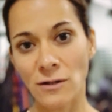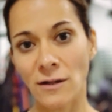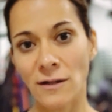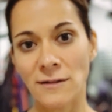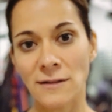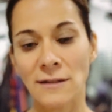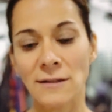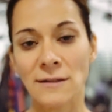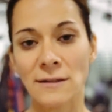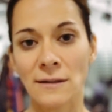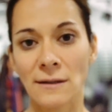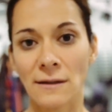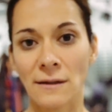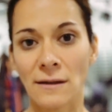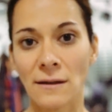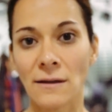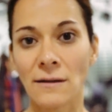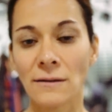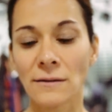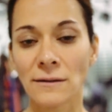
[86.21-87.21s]
because it's
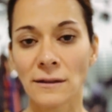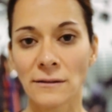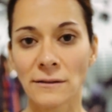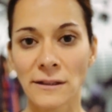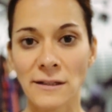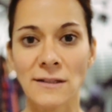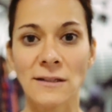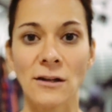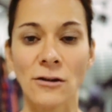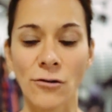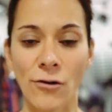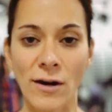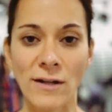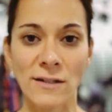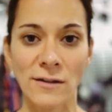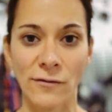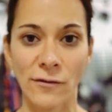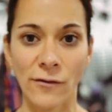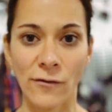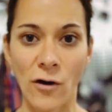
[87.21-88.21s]
the least
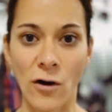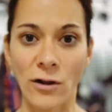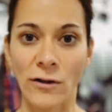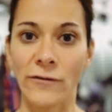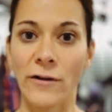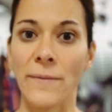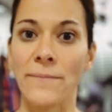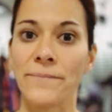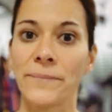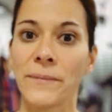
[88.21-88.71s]
aggressive of all of them.